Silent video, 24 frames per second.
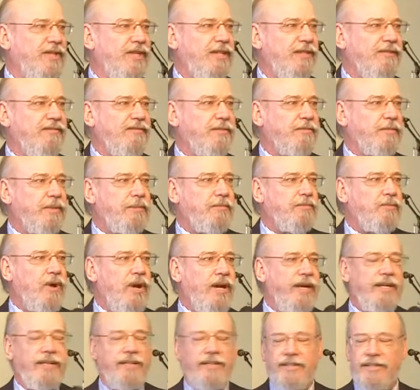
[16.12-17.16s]
live and be
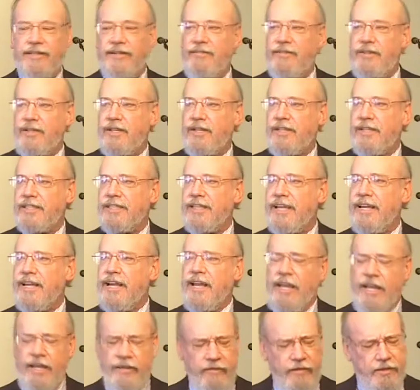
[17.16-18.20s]
bright and everything like that.
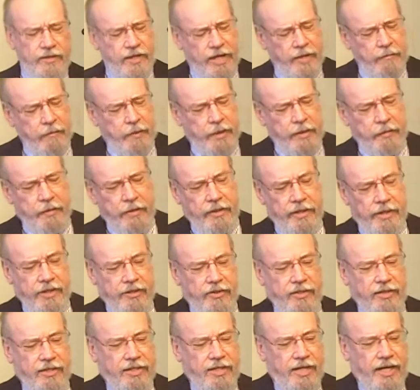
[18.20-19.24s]
And for some people,
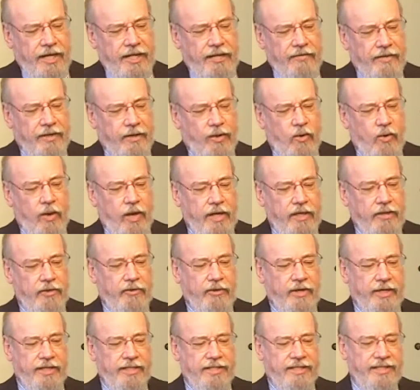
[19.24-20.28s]
Easter is kind of a
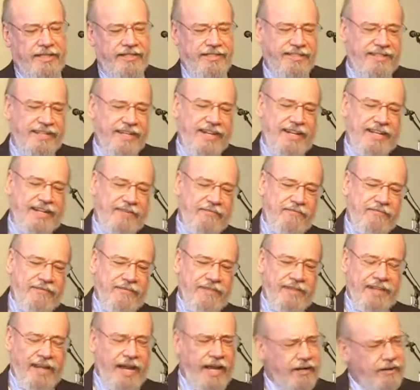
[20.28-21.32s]
quandary. It's a,
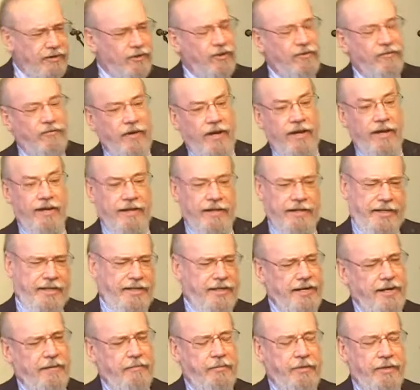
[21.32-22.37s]
I don't know if I ought to
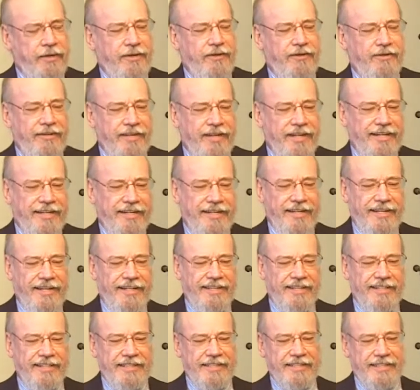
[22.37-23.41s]
get up, you know. And
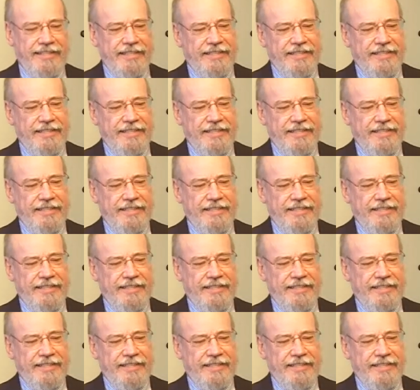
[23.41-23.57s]
I